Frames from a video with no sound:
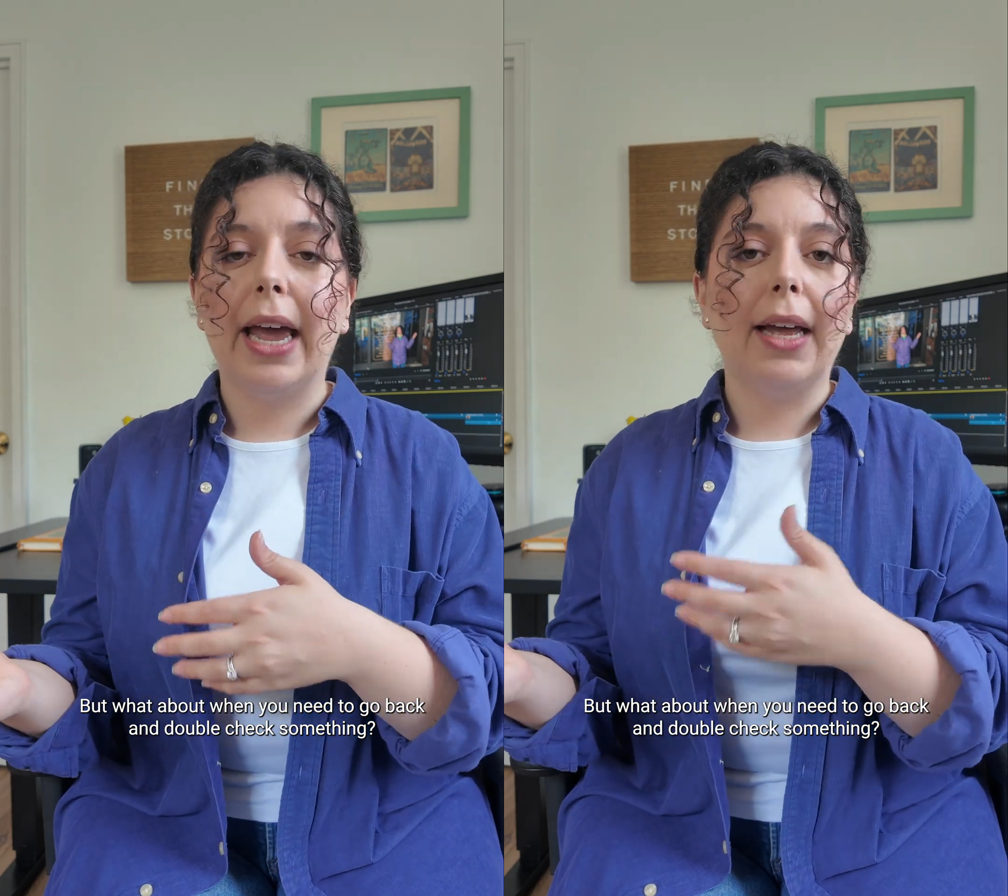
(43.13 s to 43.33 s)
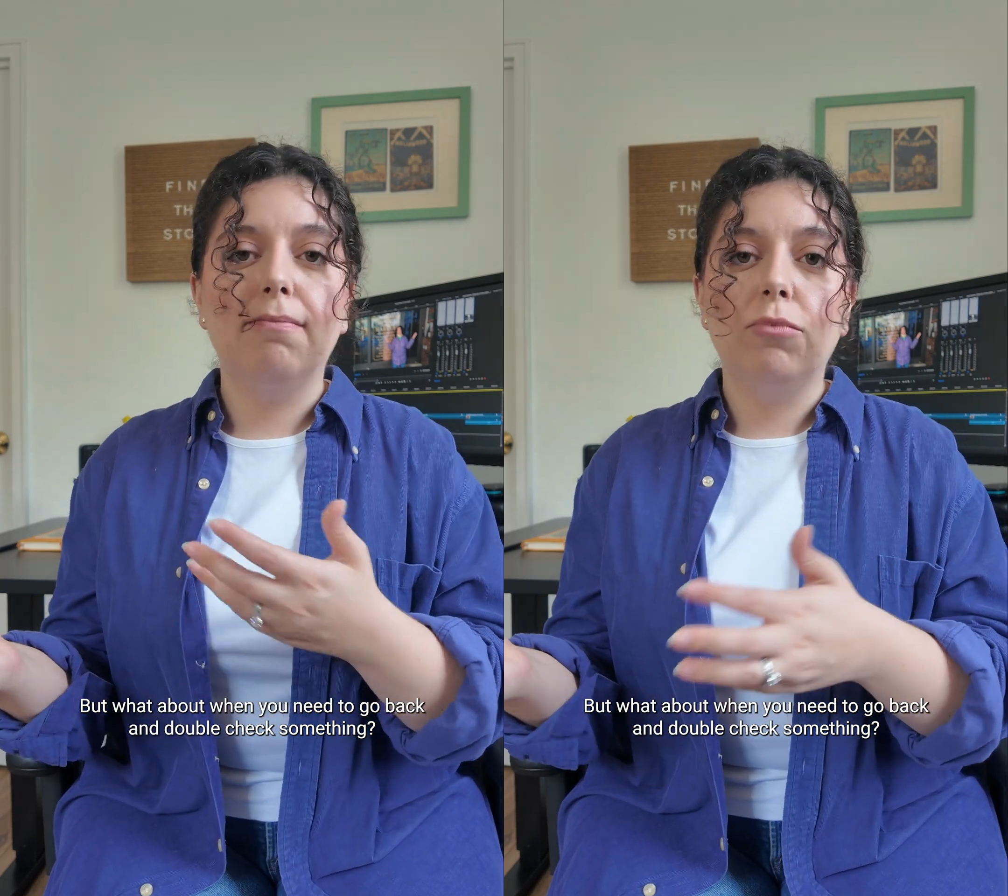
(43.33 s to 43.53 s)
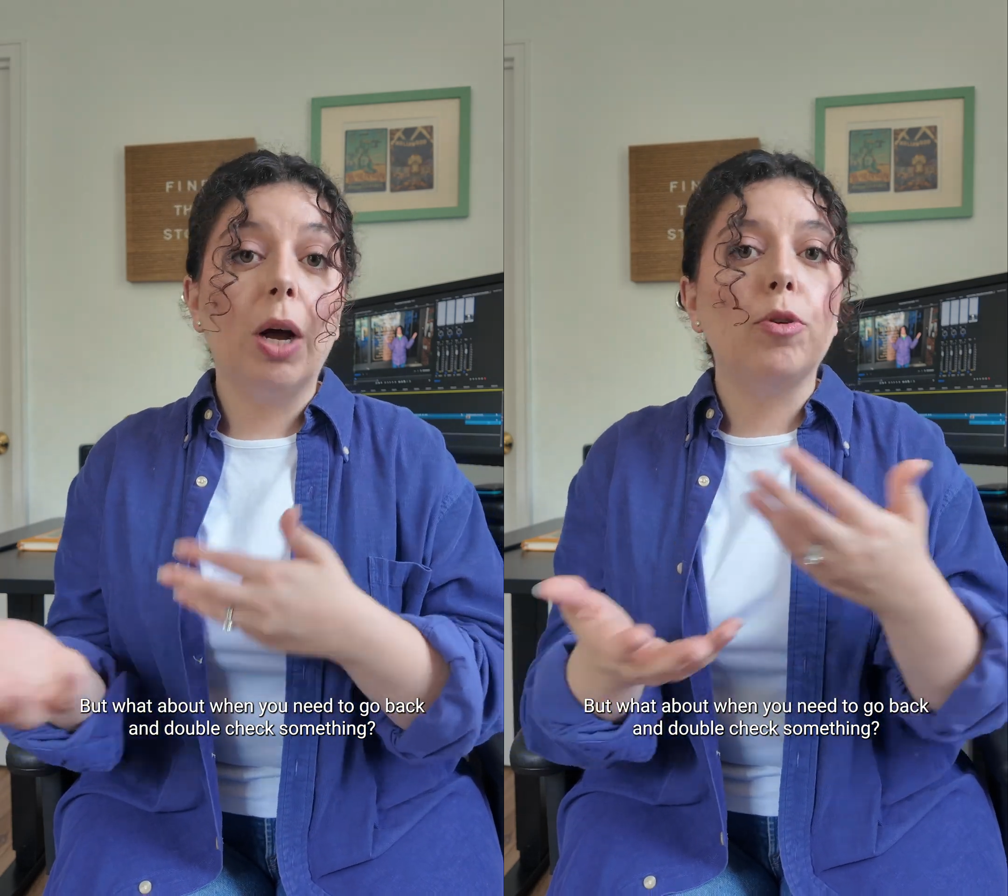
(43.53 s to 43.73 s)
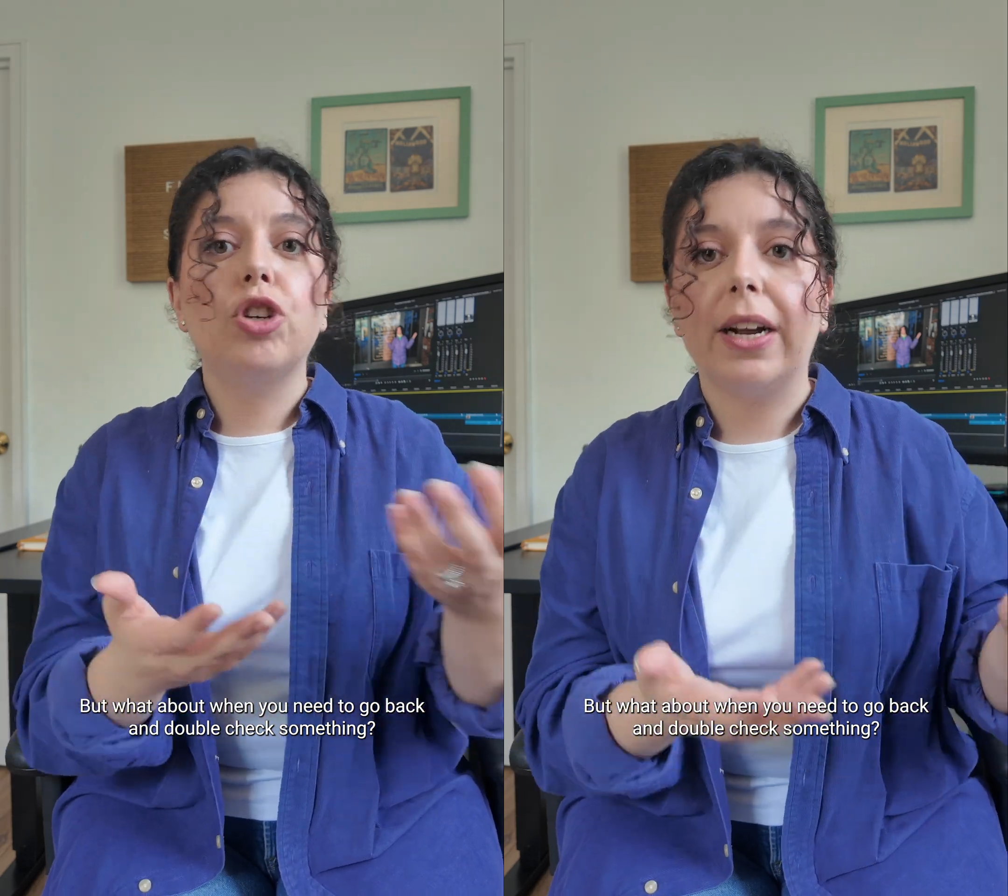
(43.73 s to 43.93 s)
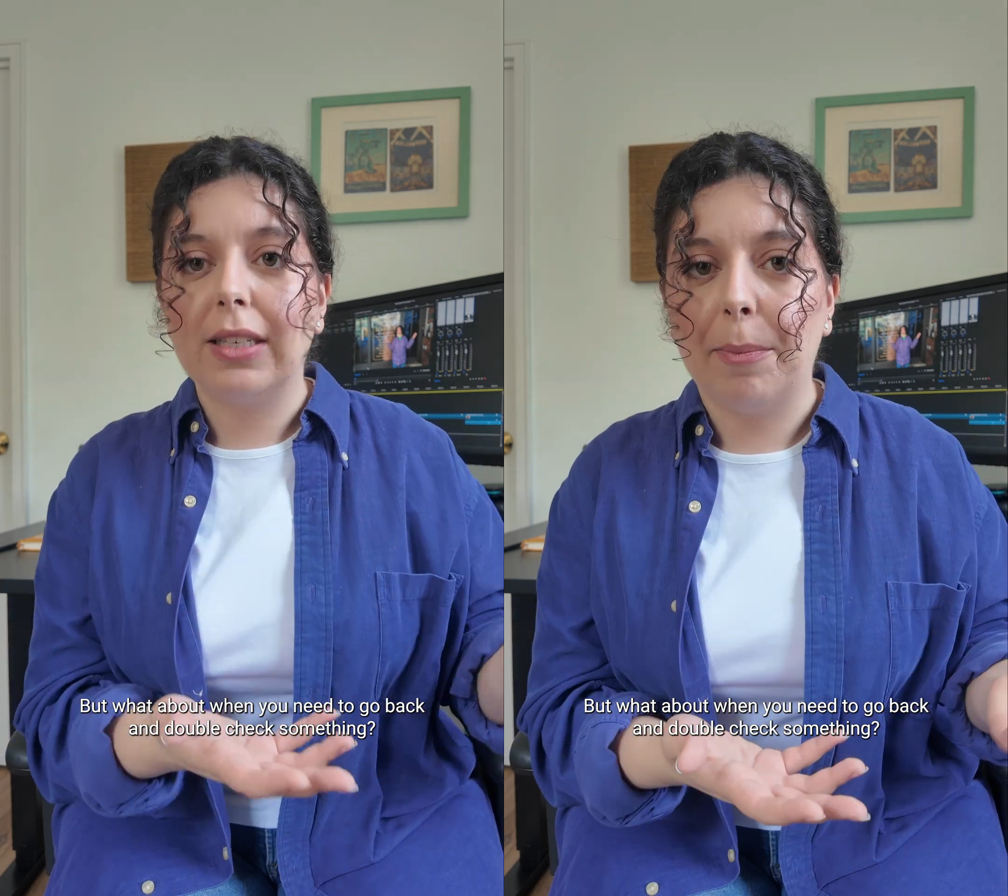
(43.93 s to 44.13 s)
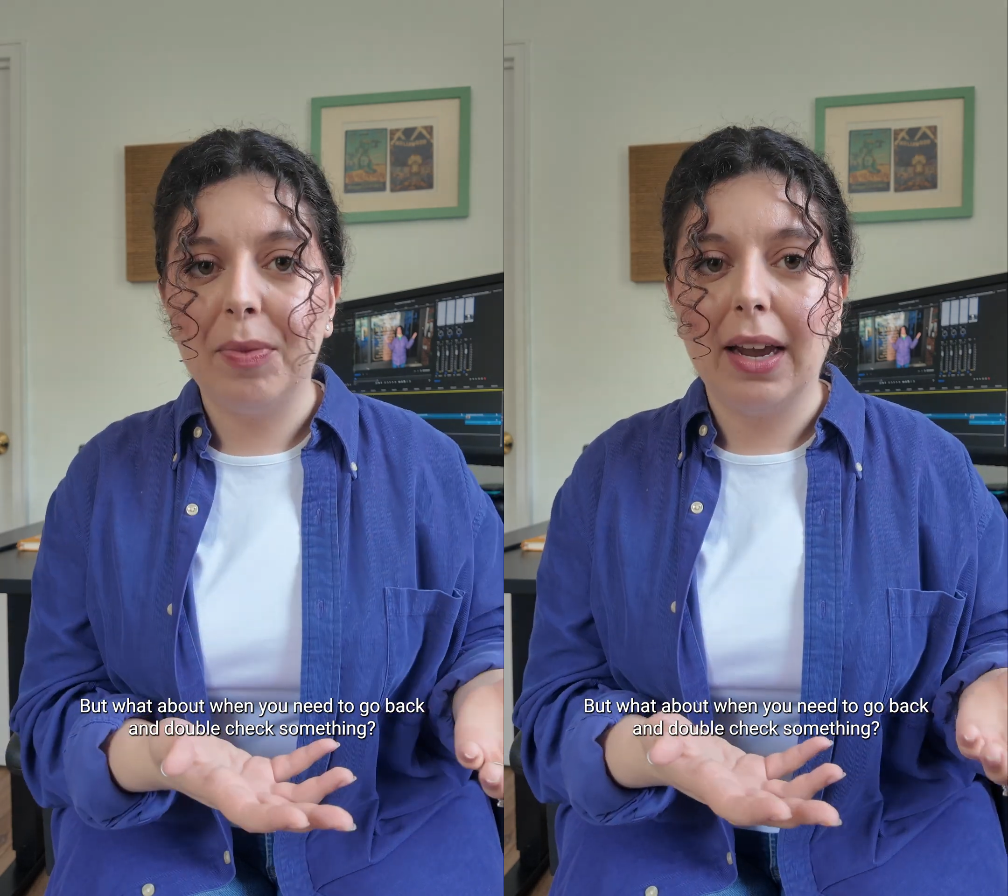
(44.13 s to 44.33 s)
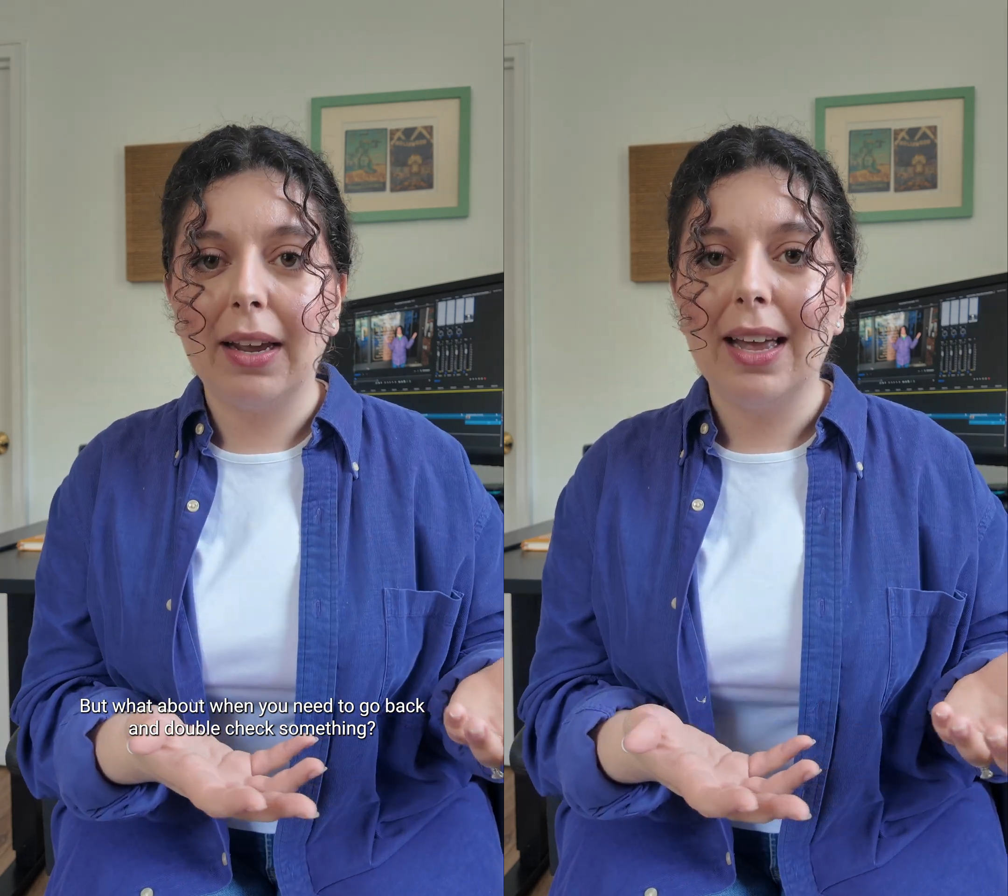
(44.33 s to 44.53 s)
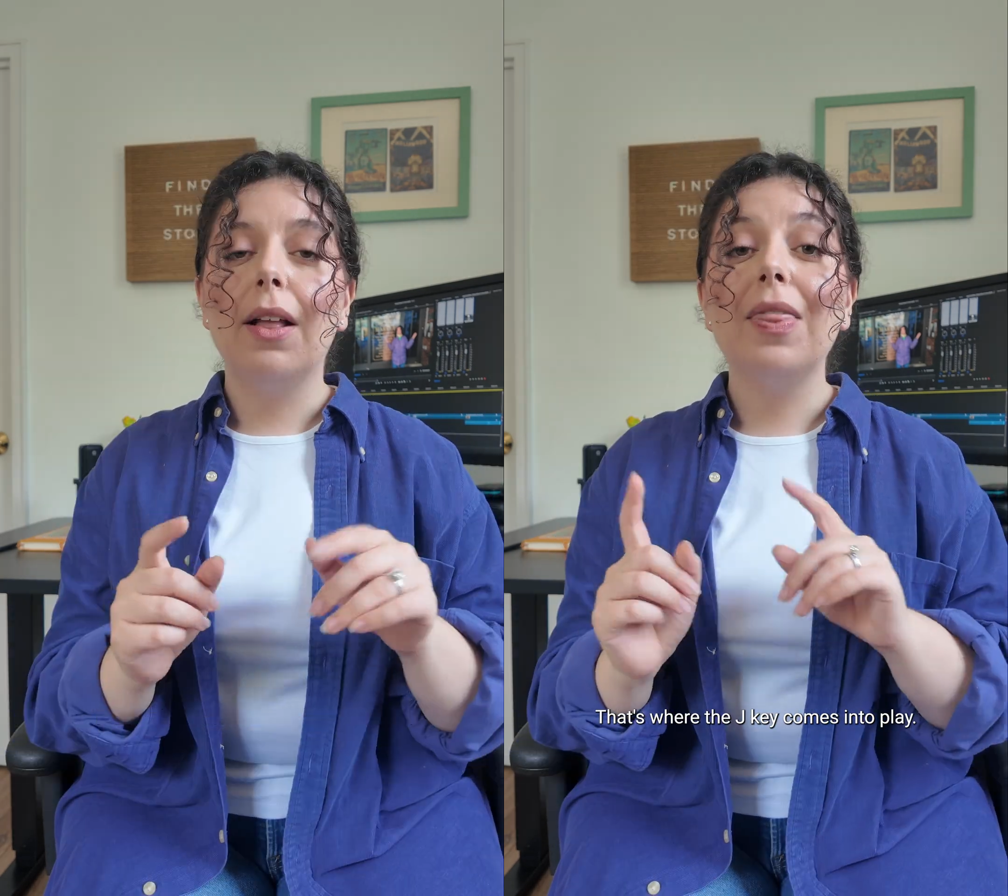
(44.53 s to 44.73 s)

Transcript: and double check something?